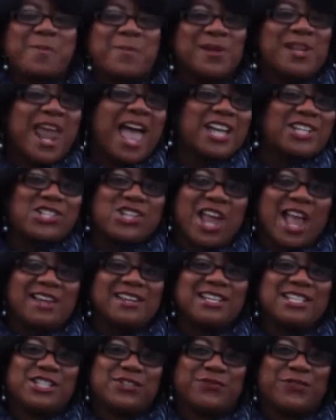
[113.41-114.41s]
people like
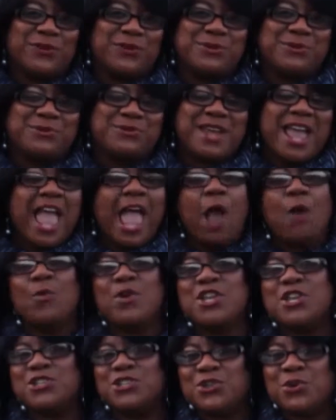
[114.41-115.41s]
Chinese food, and
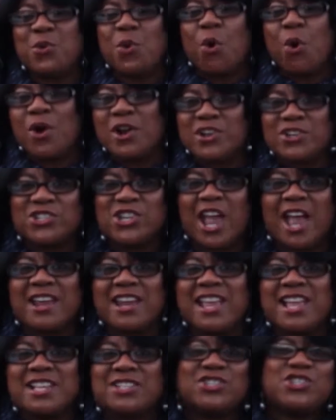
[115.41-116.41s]
when you do order
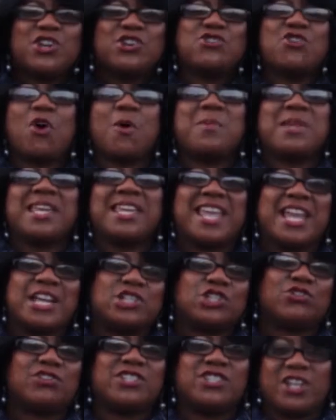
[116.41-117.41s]
Chinese, you normally
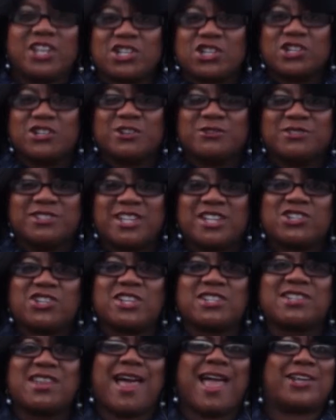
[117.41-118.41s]
get traditional
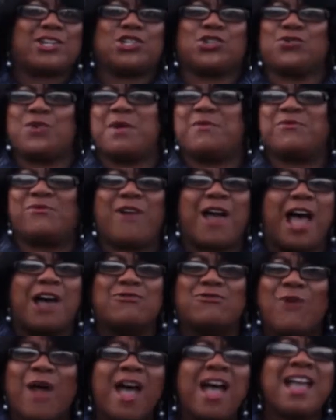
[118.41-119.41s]
dishes like shrimp
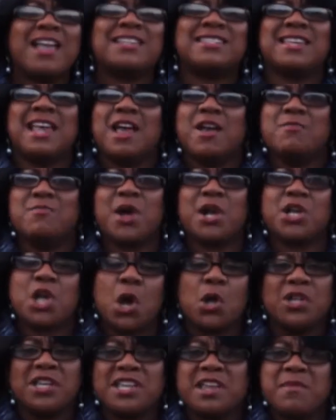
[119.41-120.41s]
fried rice,
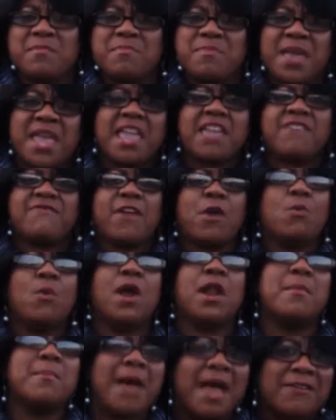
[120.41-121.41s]
Mongolian beef, and
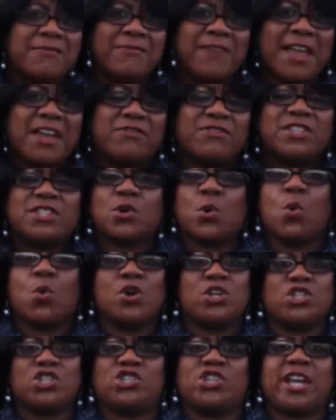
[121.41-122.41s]
one of my favorites,
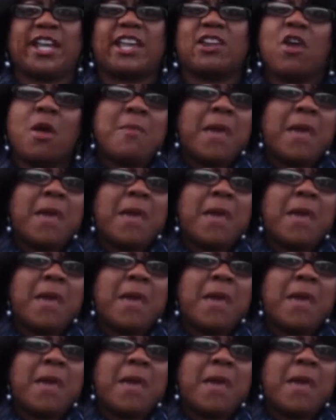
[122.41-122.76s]
orange chicken,